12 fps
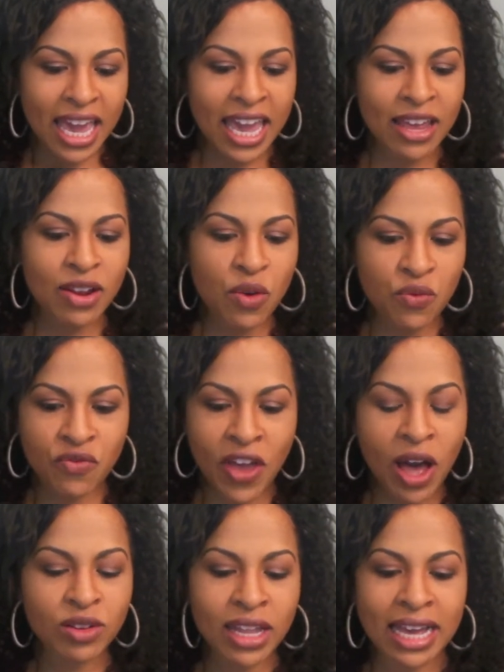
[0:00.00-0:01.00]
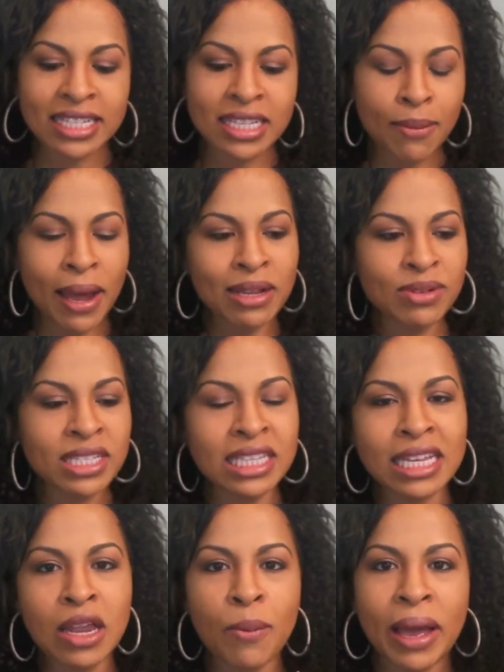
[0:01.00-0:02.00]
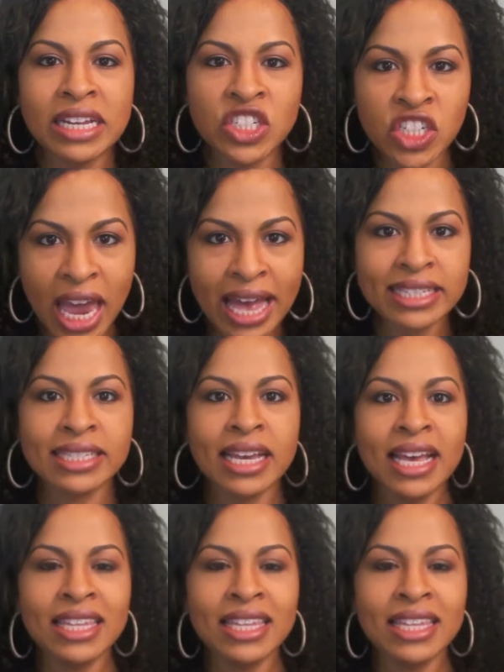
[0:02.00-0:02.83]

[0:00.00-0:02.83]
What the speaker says: It felt like somebody was sitting on my chest.